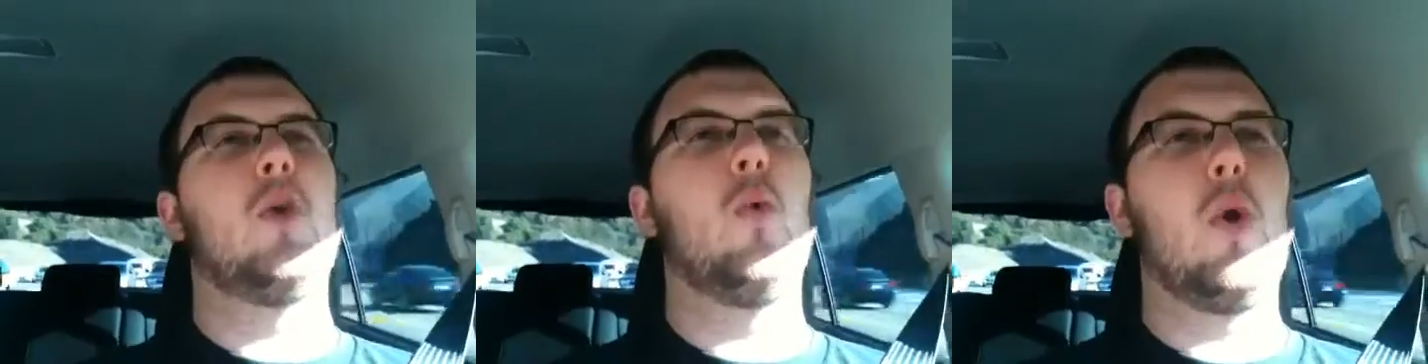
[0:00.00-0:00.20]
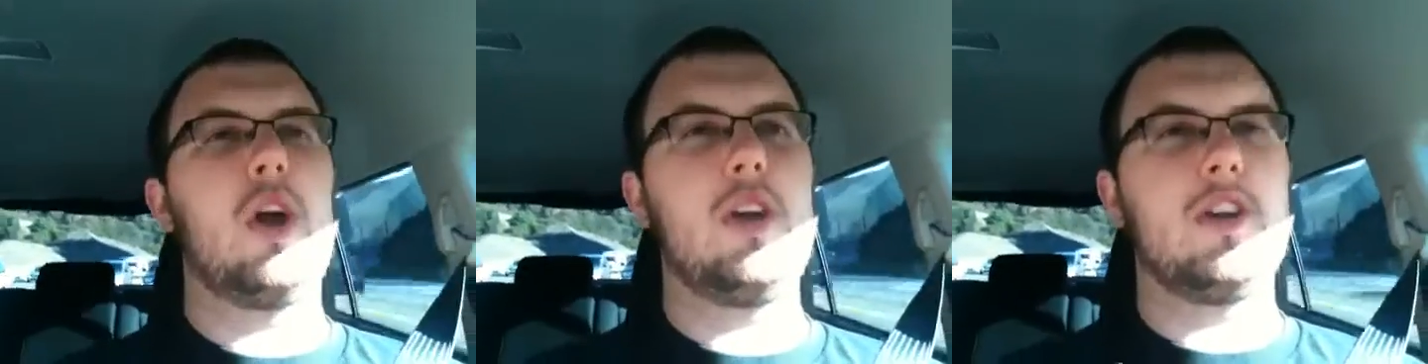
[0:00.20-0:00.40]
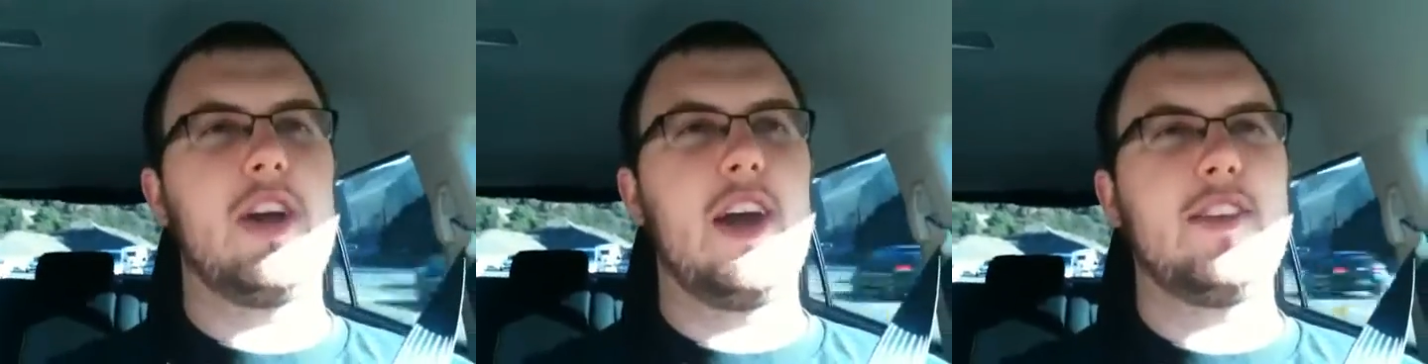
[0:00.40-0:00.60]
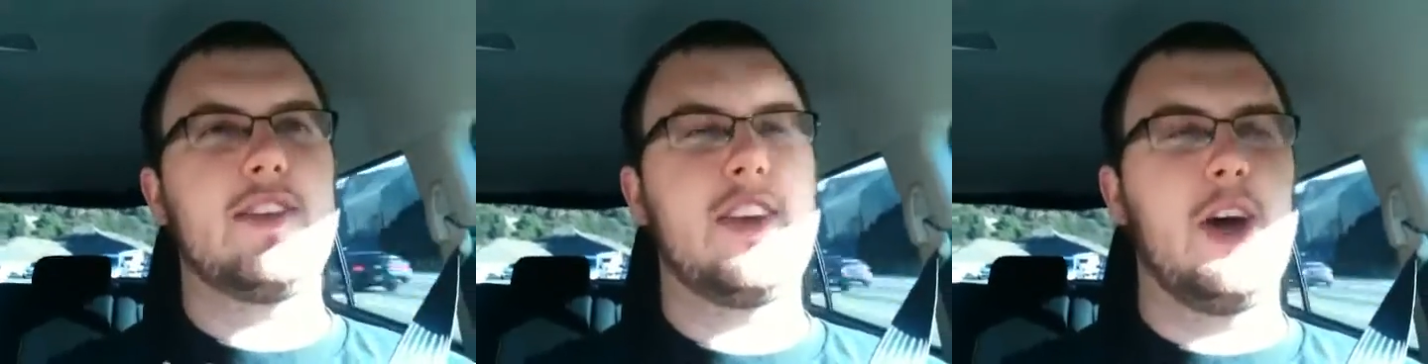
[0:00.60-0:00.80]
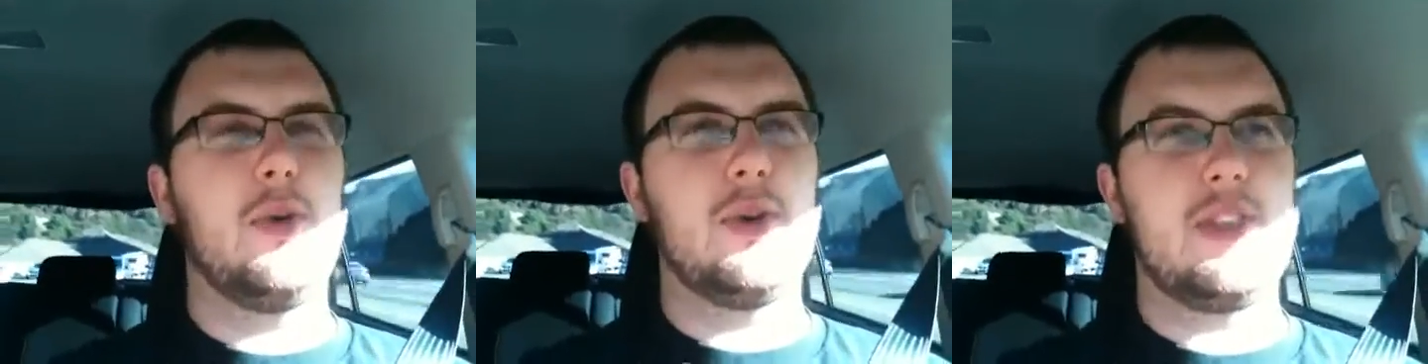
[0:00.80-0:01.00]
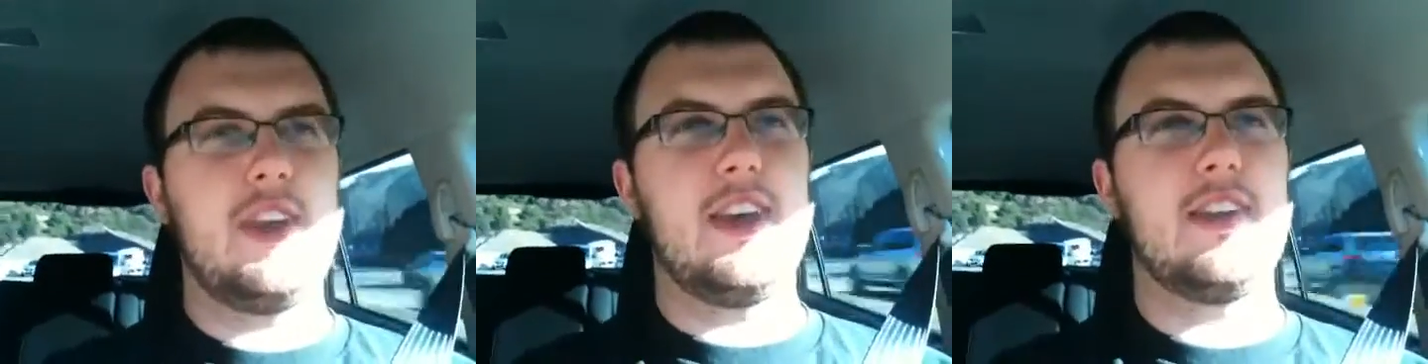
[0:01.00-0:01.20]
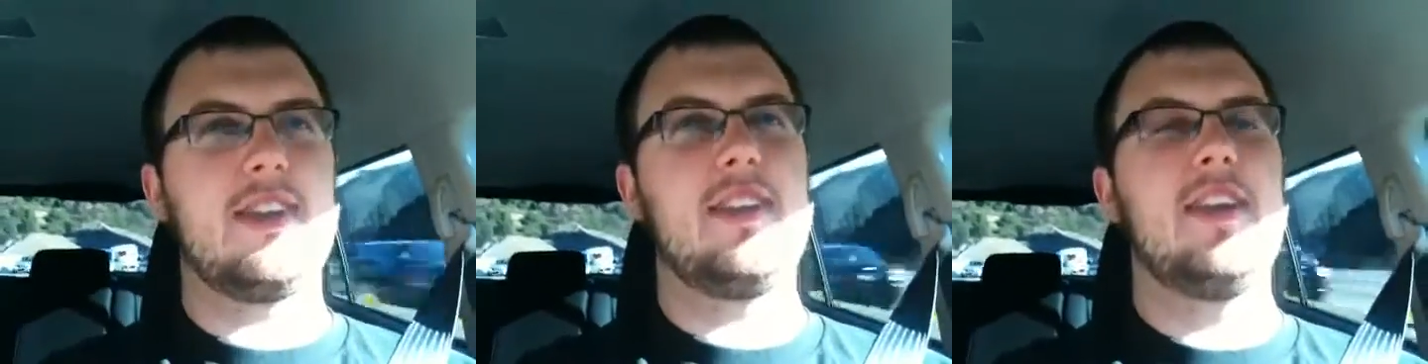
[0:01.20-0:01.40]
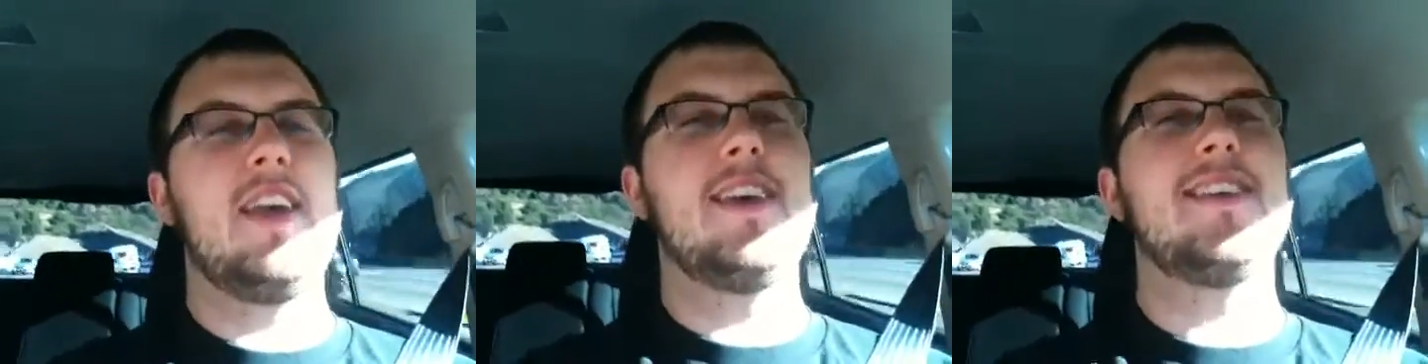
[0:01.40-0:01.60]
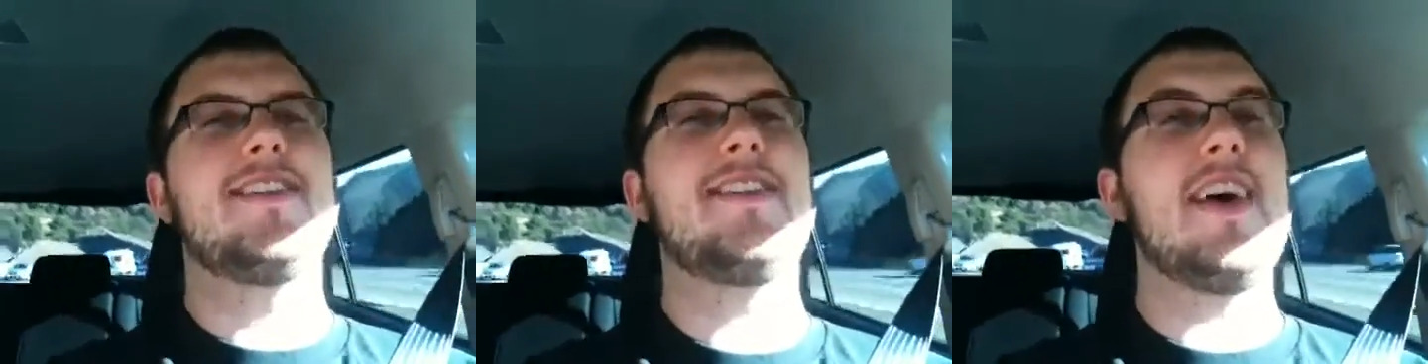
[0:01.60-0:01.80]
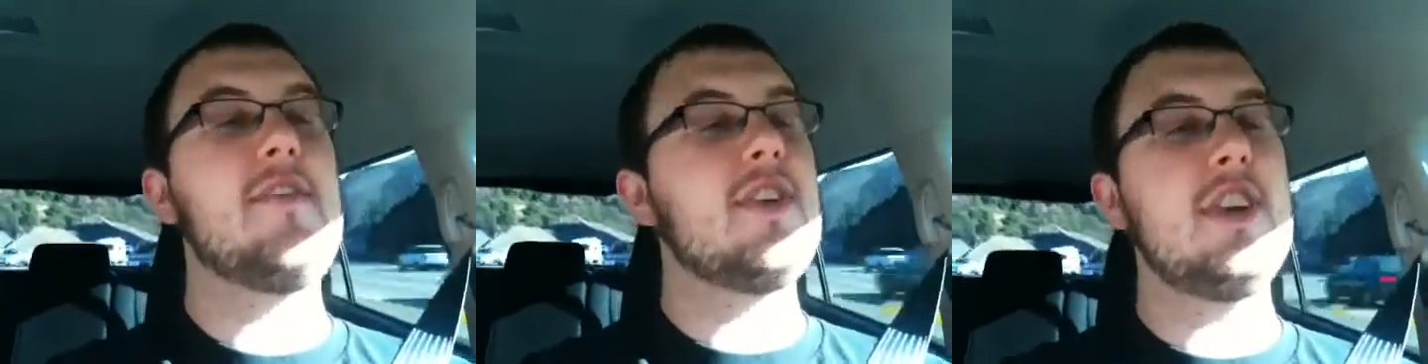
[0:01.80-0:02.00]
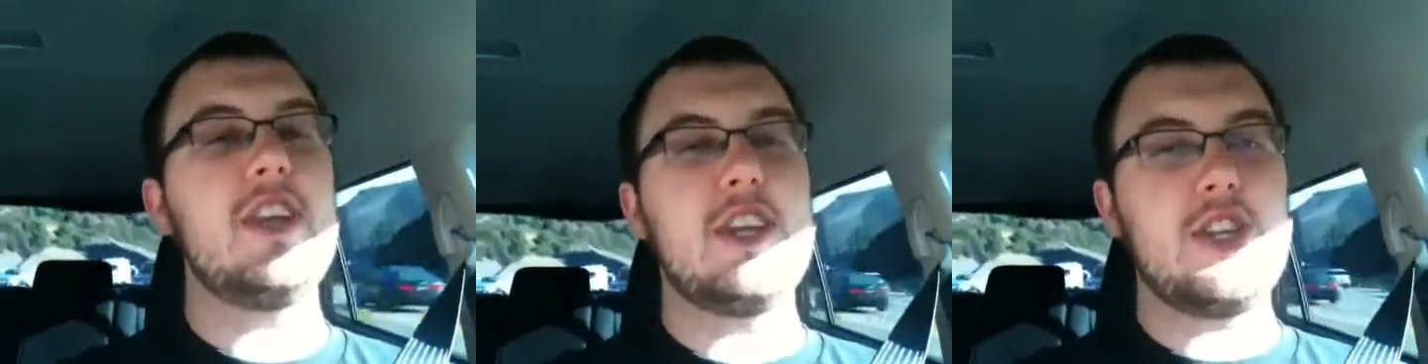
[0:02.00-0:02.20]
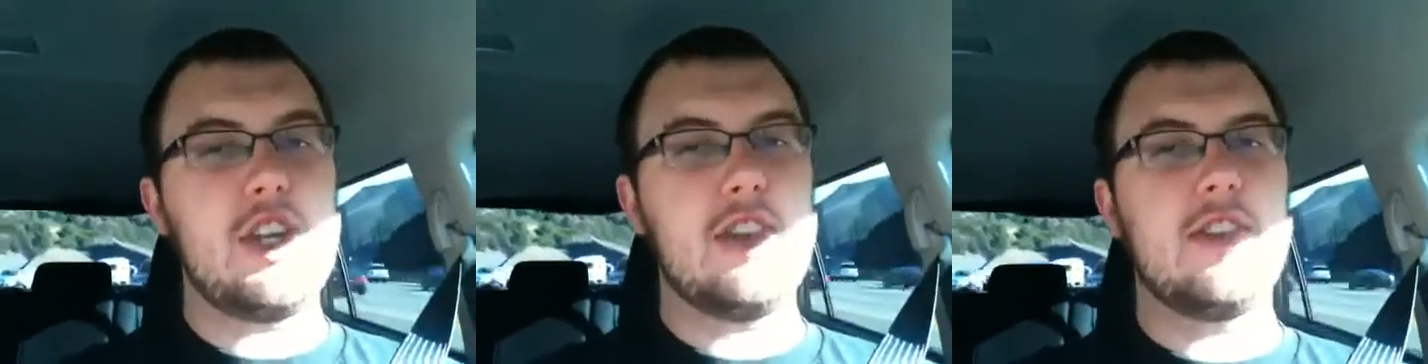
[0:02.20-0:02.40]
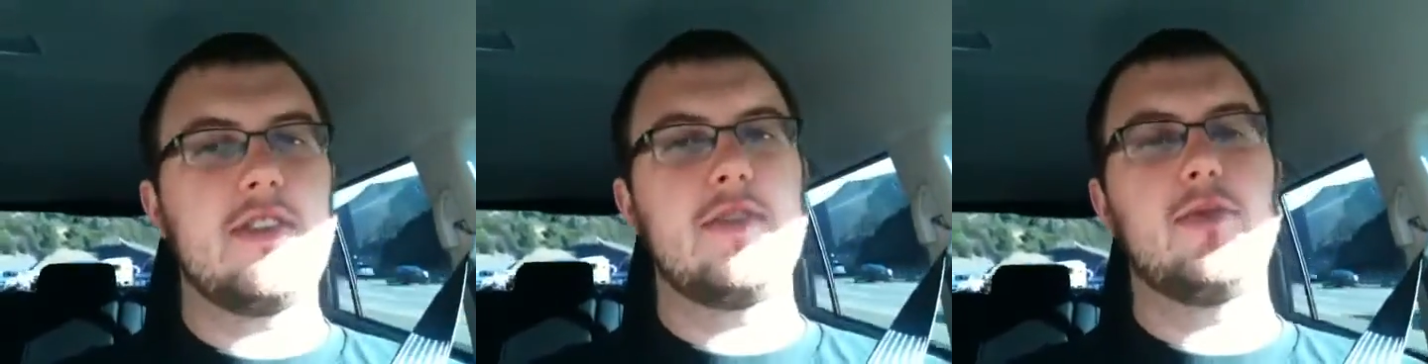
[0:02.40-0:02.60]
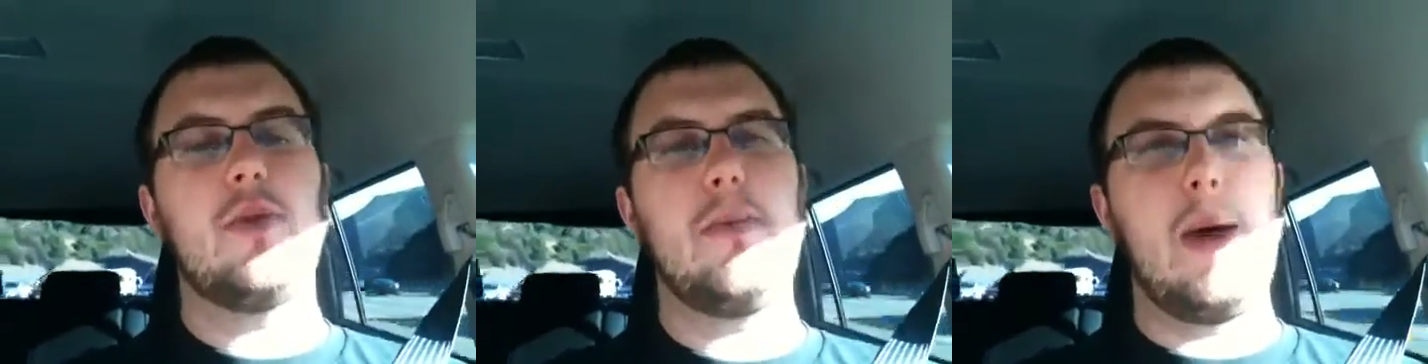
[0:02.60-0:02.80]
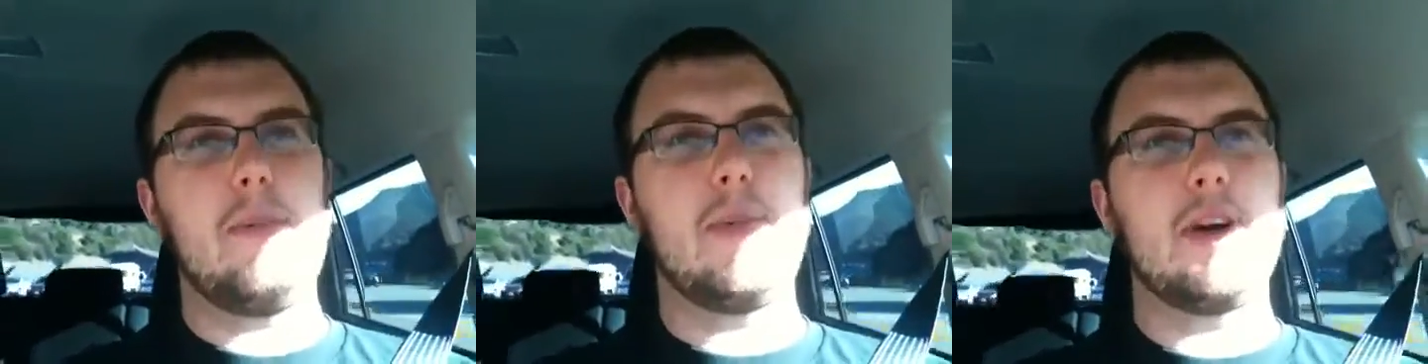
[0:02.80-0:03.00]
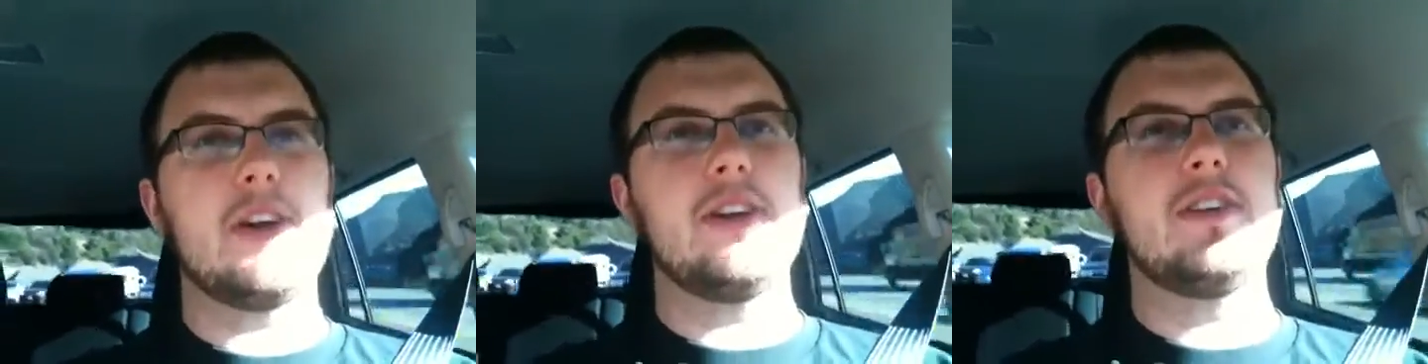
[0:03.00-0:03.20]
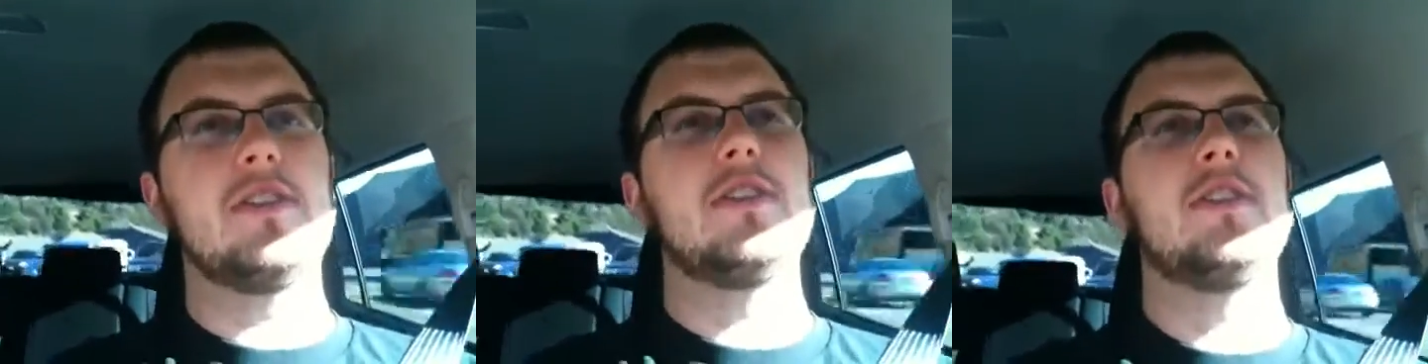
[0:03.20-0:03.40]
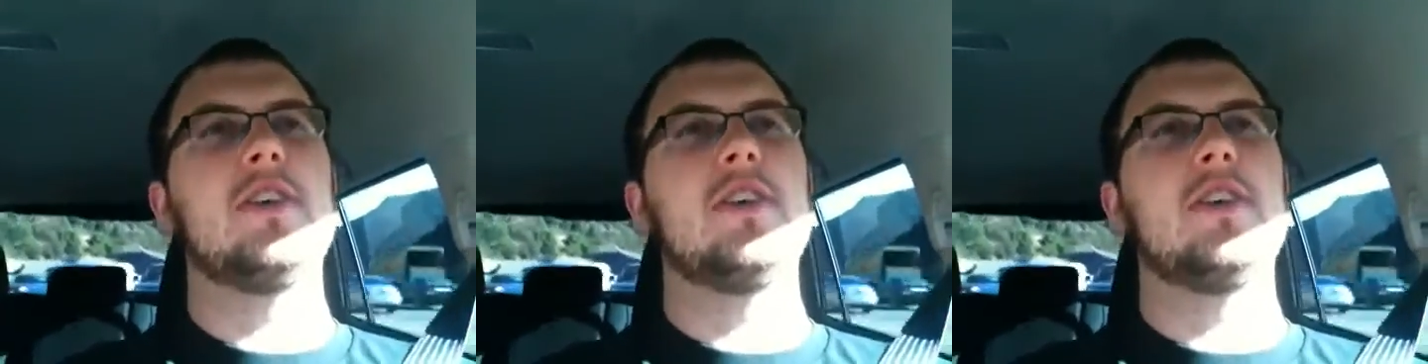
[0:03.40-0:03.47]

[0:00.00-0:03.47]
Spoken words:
where you guys go with this. 7 digits, remember.